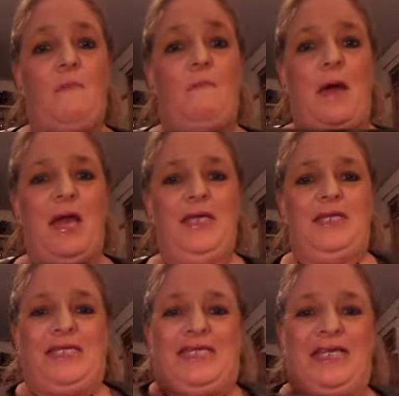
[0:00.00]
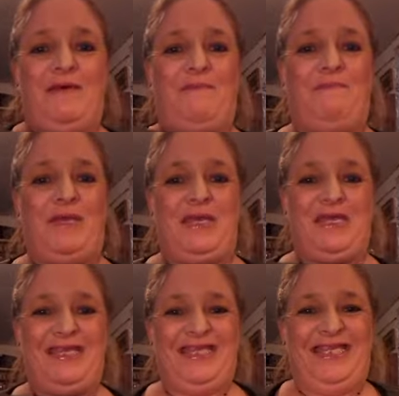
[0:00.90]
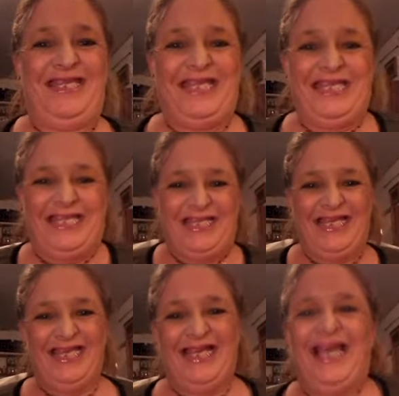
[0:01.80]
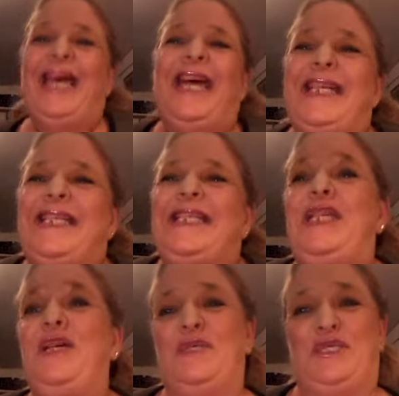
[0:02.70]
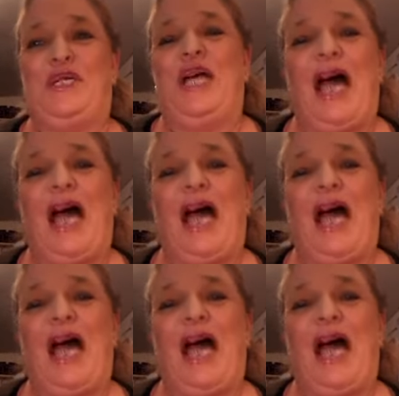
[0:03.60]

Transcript: might be. It's a cute shirt.